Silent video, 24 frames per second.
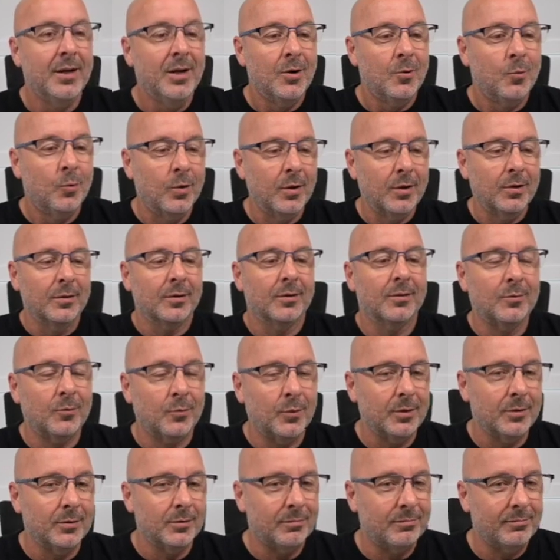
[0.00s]

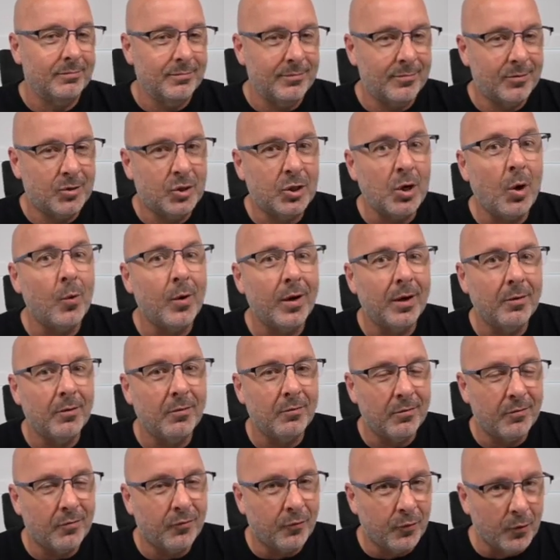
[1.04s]
we're showing
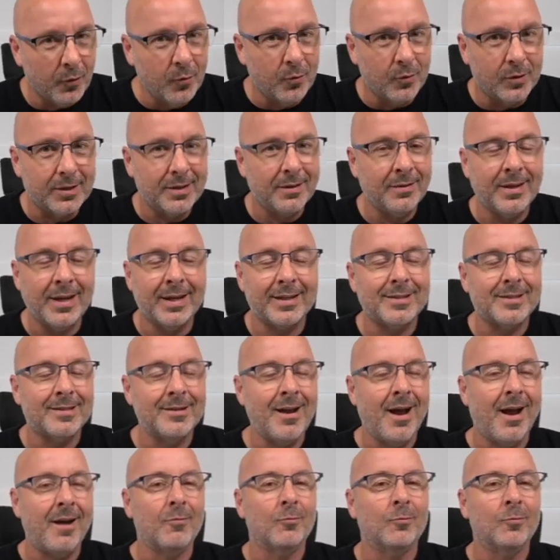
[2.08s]
fruit that's
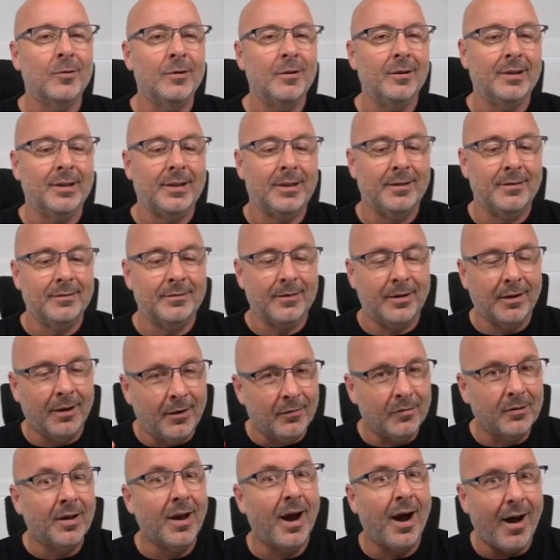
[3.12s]
not really
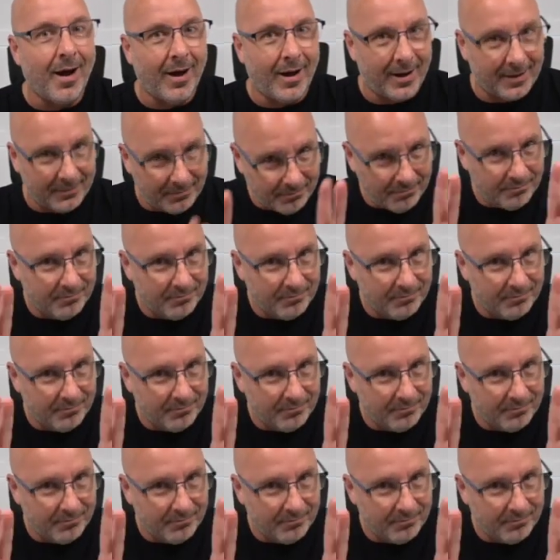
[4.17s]
of God.